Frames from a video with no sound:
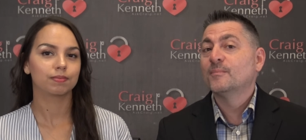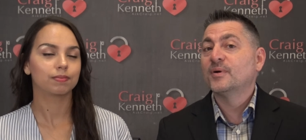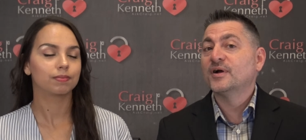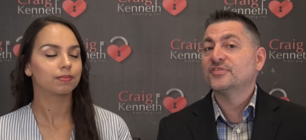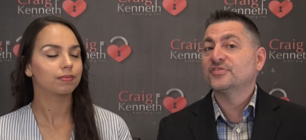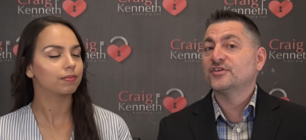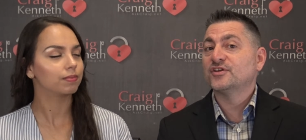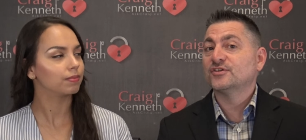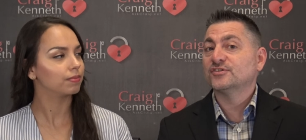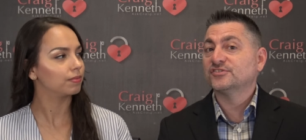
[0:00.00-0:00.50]

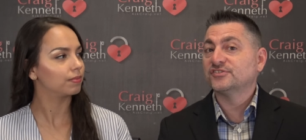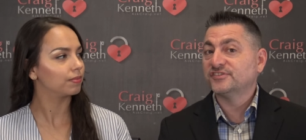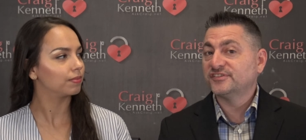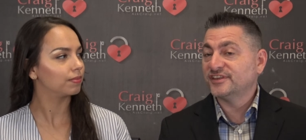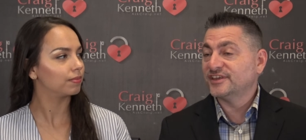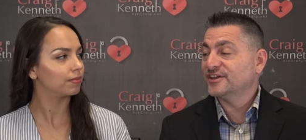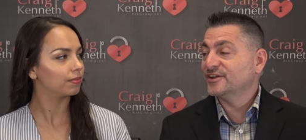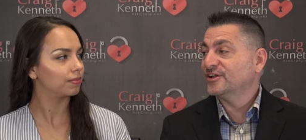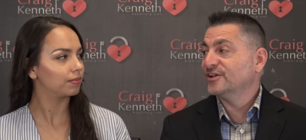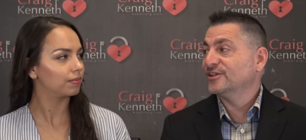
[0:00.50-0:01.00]
Speaker 1: but they're
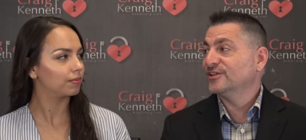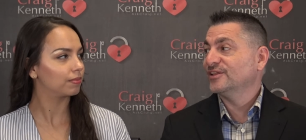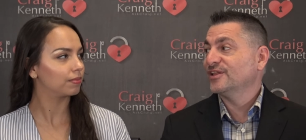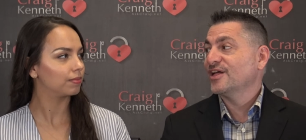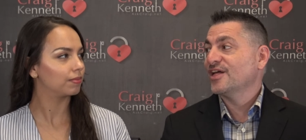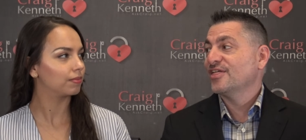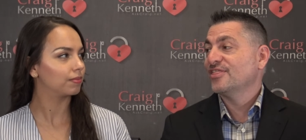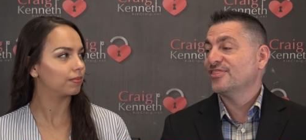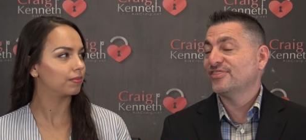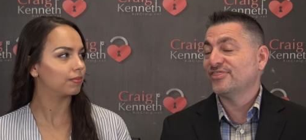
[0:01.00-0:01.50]

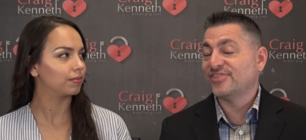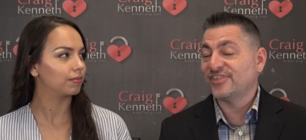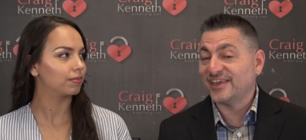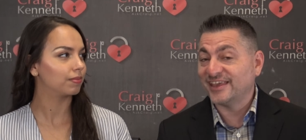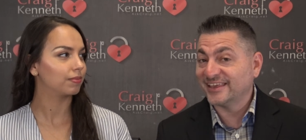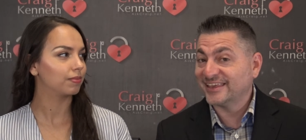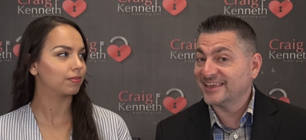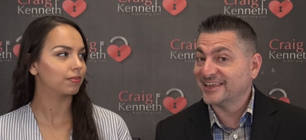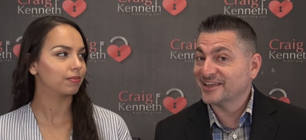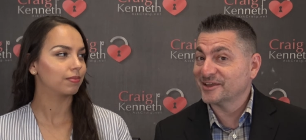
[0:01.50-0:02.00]
still
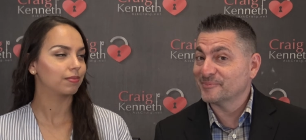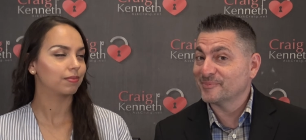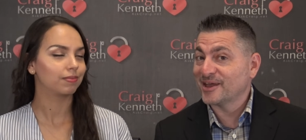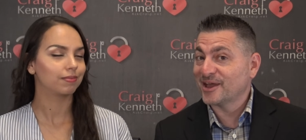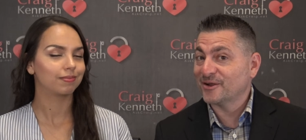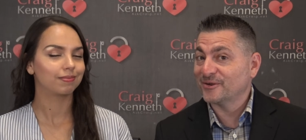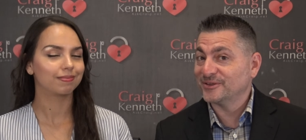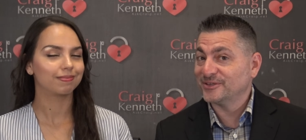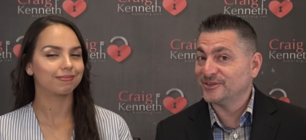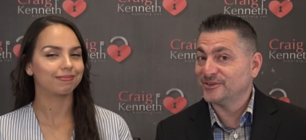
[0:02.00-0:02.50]
thinking
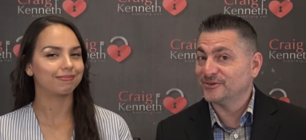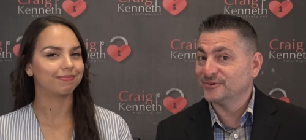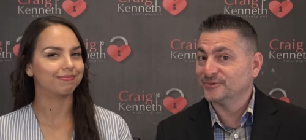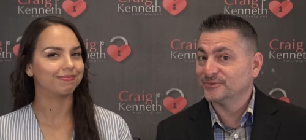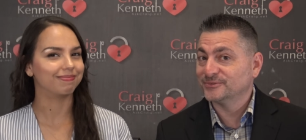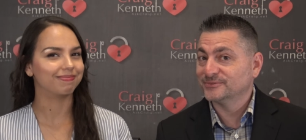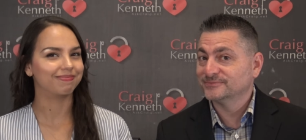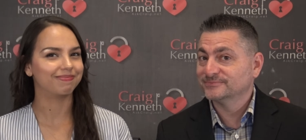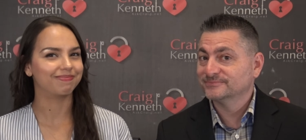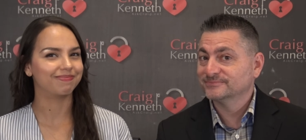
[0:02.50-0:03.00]
about
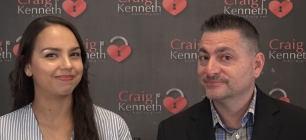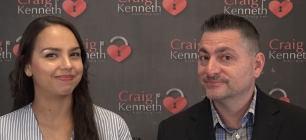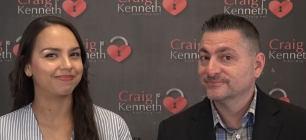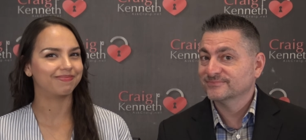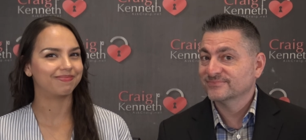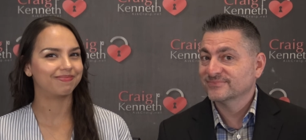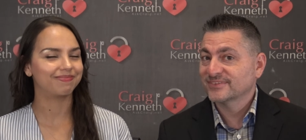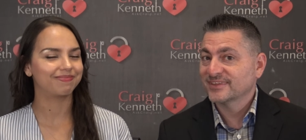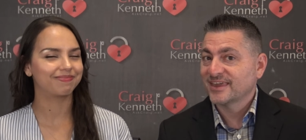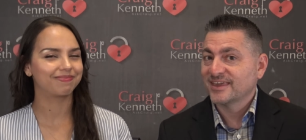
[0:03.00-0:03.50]
you.
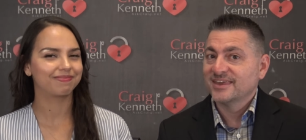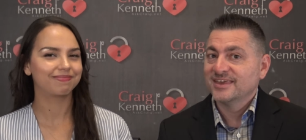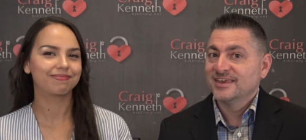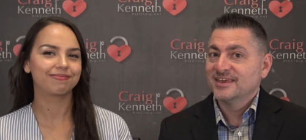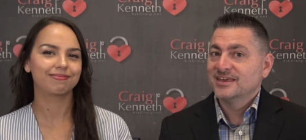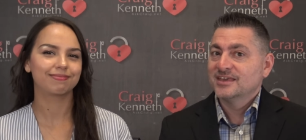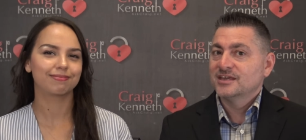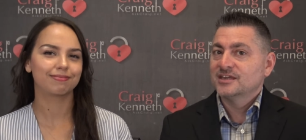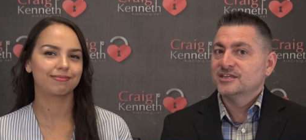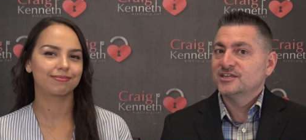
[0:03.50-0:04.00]
Mm.
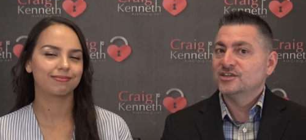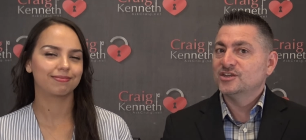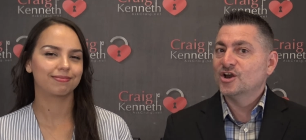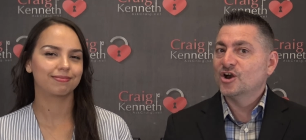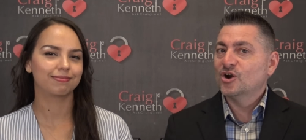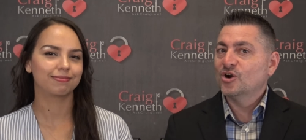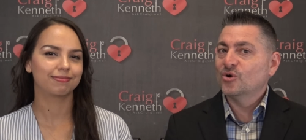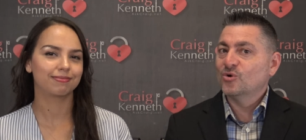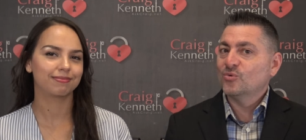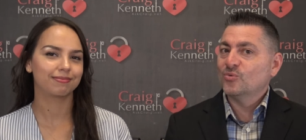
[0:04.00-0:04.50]
You
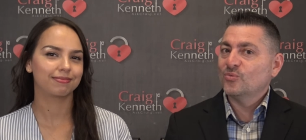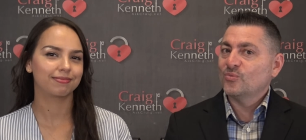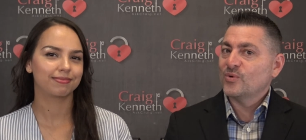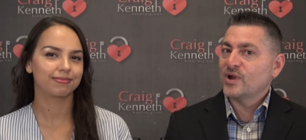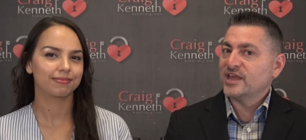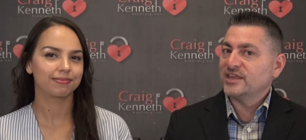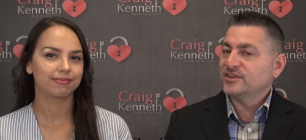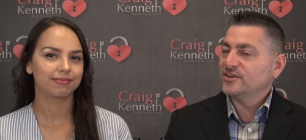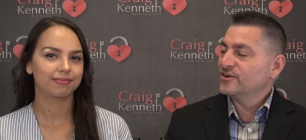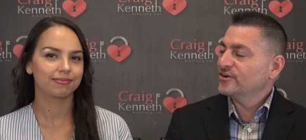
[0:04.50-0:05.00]
know,
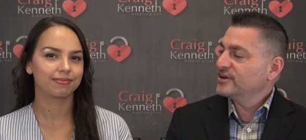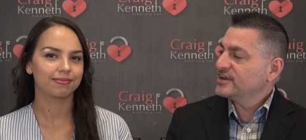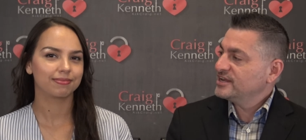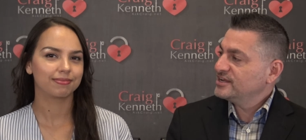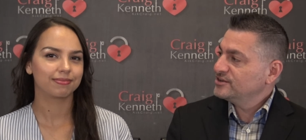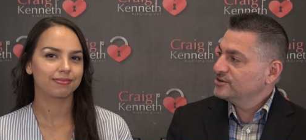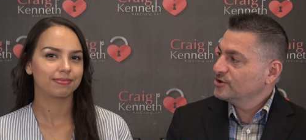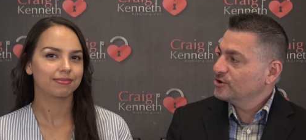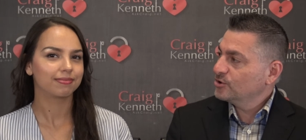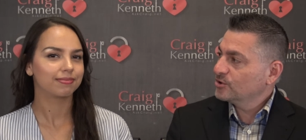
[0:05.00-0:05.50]
when you're
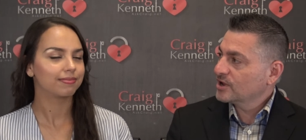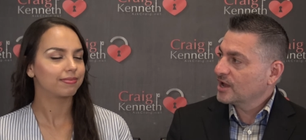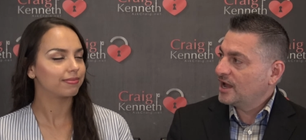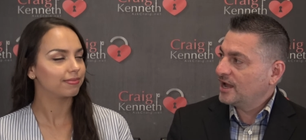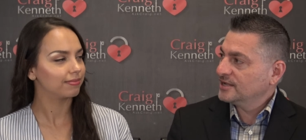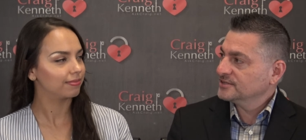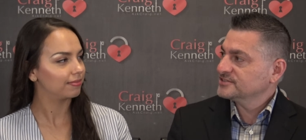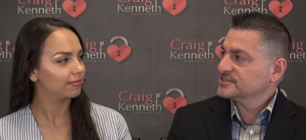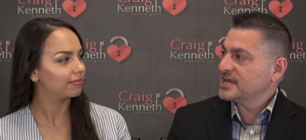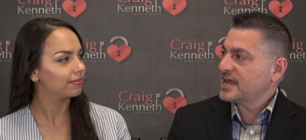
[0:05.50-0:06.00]
in no
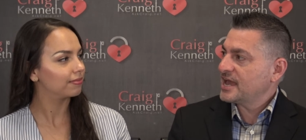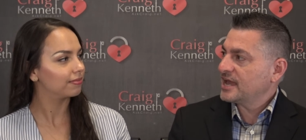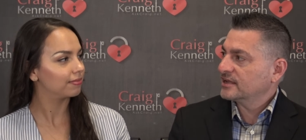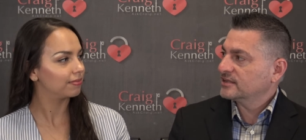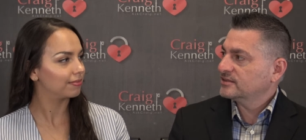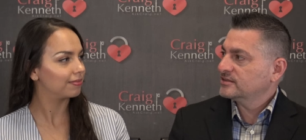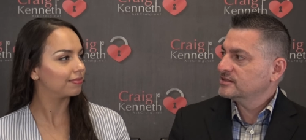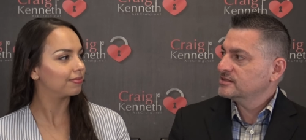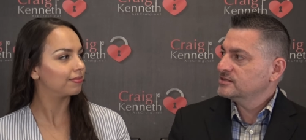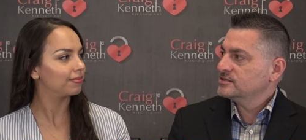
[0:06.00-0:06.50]

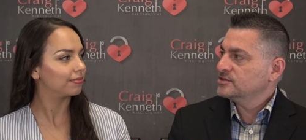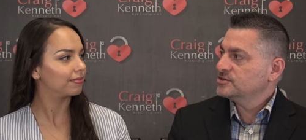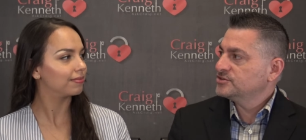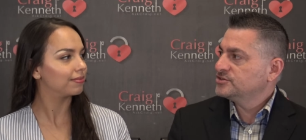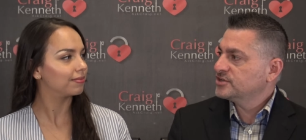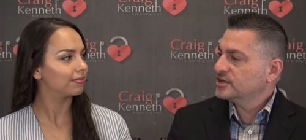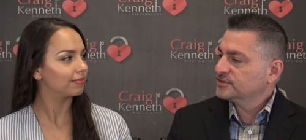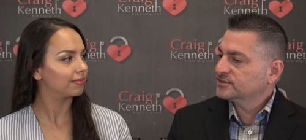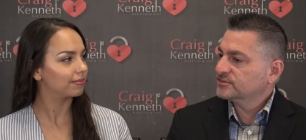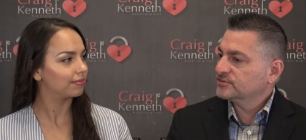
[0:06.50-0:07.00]
contact, you
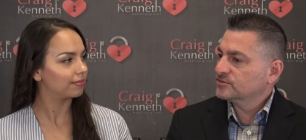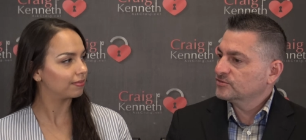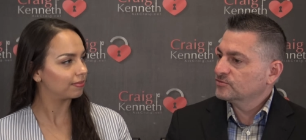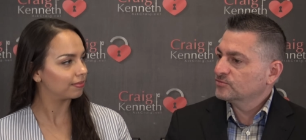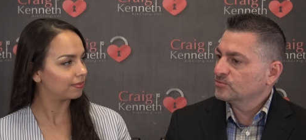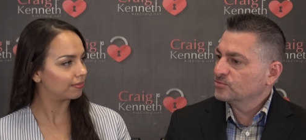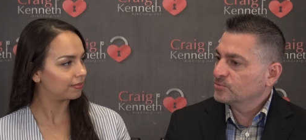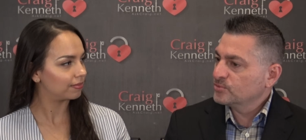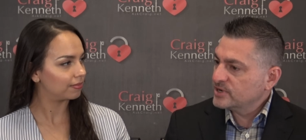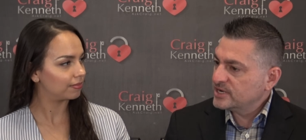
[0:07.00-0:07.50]
just
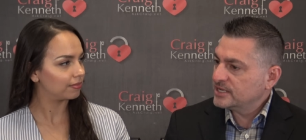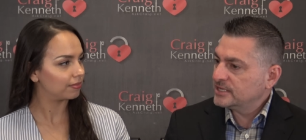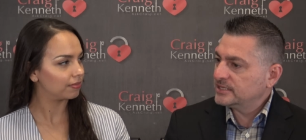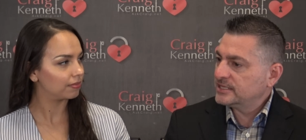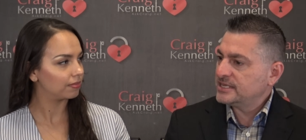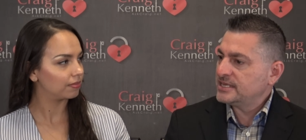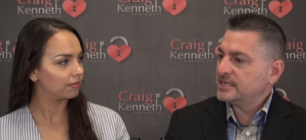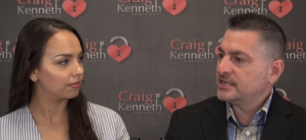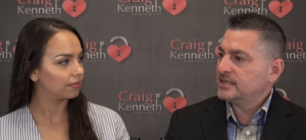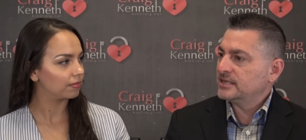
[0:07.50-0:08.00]

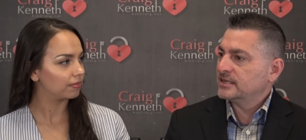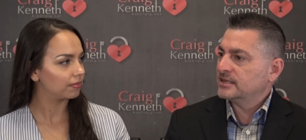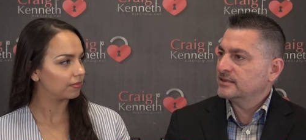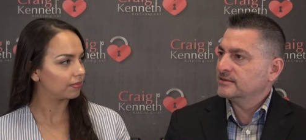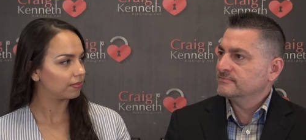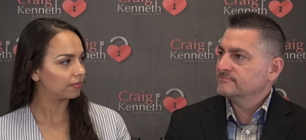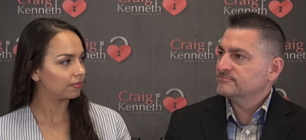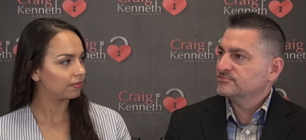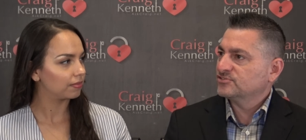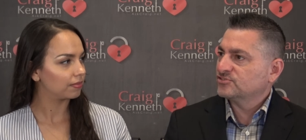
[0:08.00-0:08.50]
really
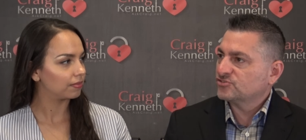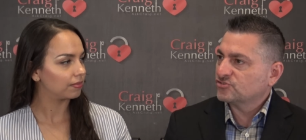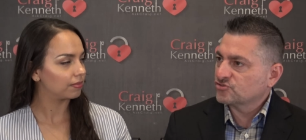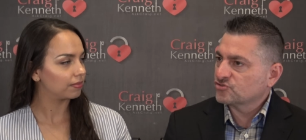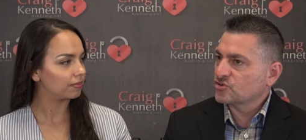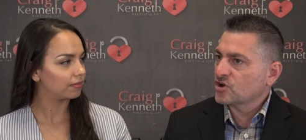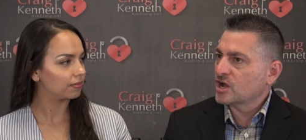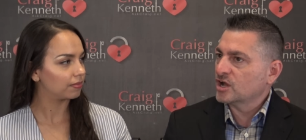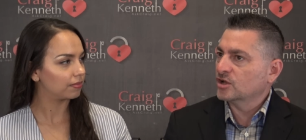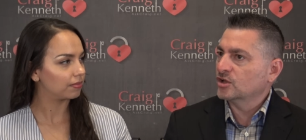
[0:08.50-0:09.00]

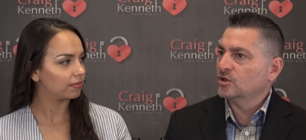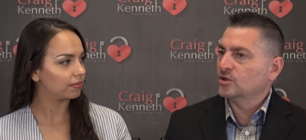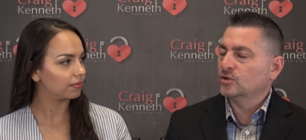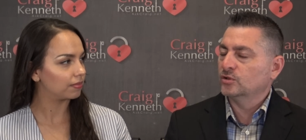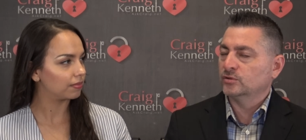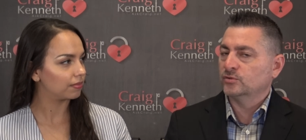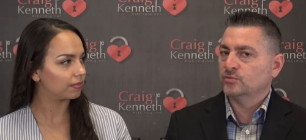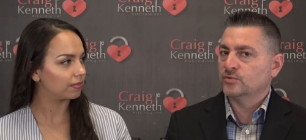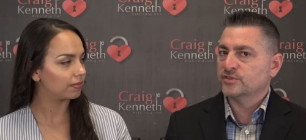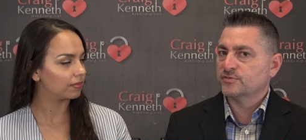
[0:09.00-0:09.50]

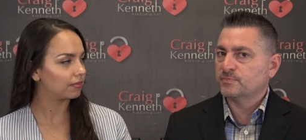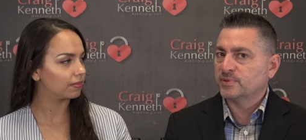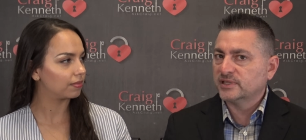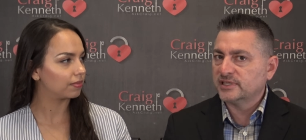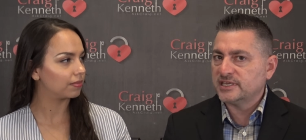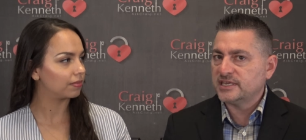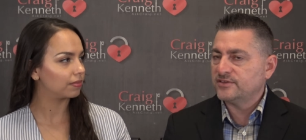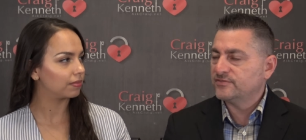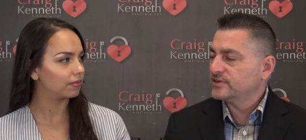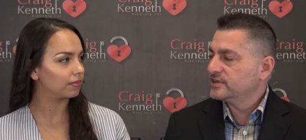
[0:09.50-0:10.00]
struggle with
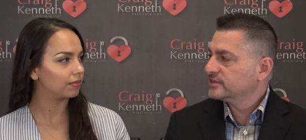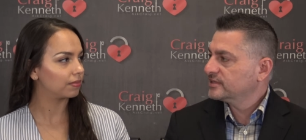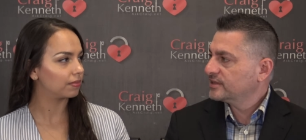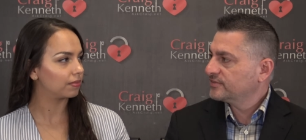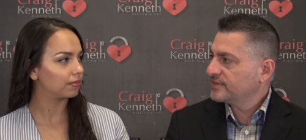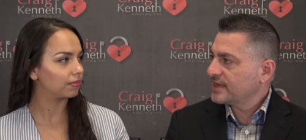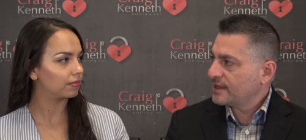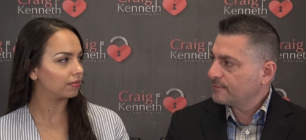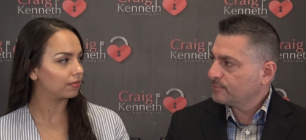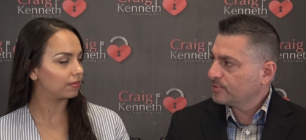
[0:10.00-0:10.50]
believing
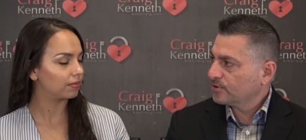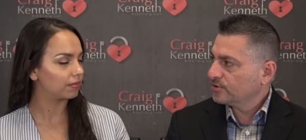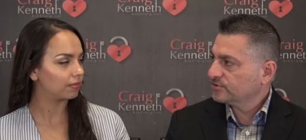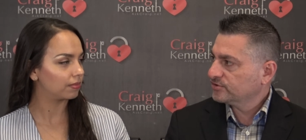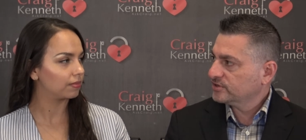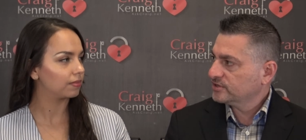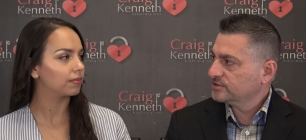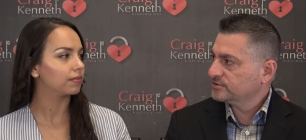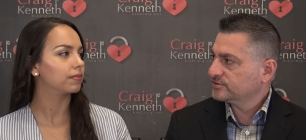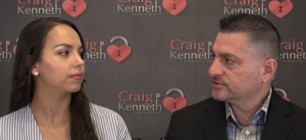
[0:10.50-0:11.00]
that that
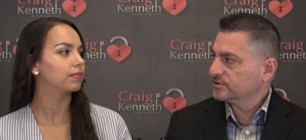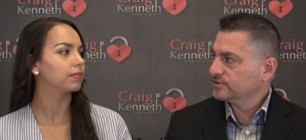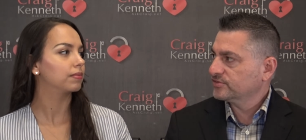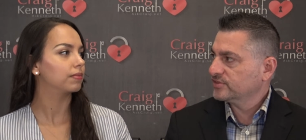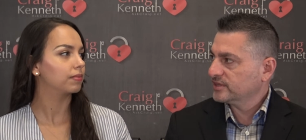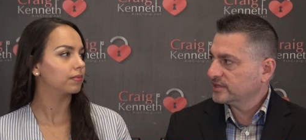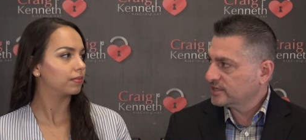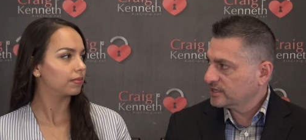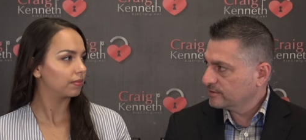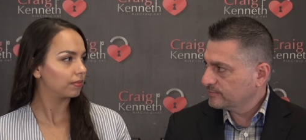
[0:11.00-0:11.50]
person is still
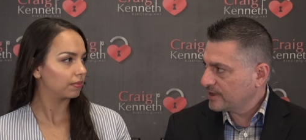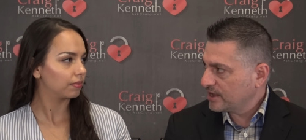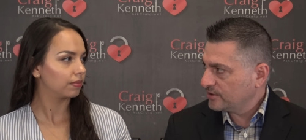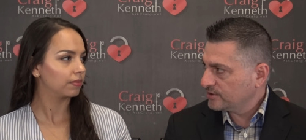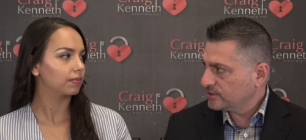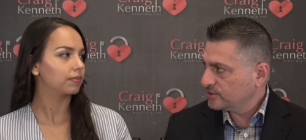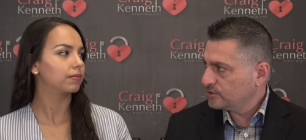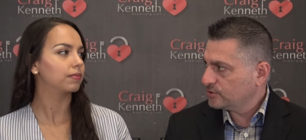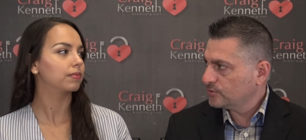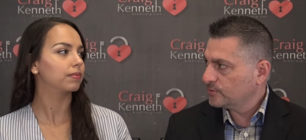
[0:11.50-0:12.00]
thinking about
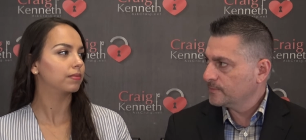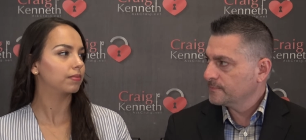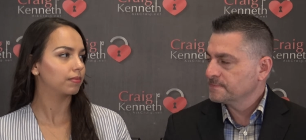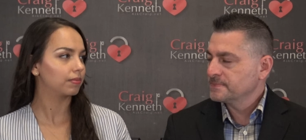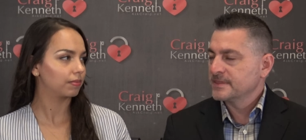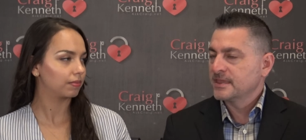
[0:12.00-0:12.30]
you.